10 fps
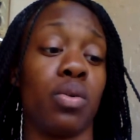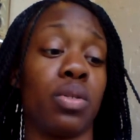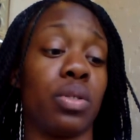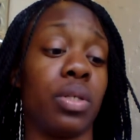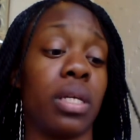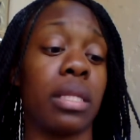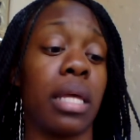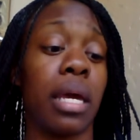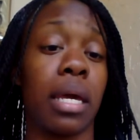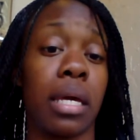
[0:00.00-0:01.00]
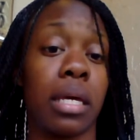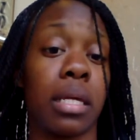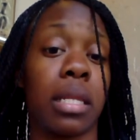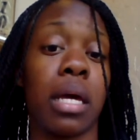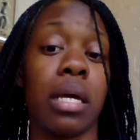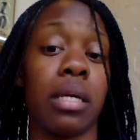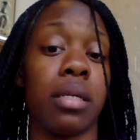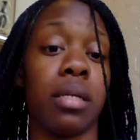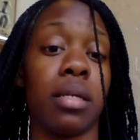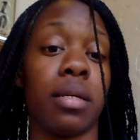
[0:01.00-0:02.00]
Do your thing. Like,
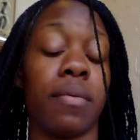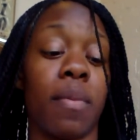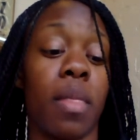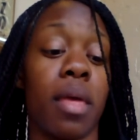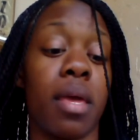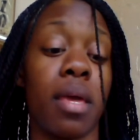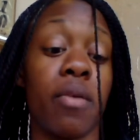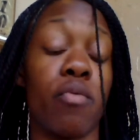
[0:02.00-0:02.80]
if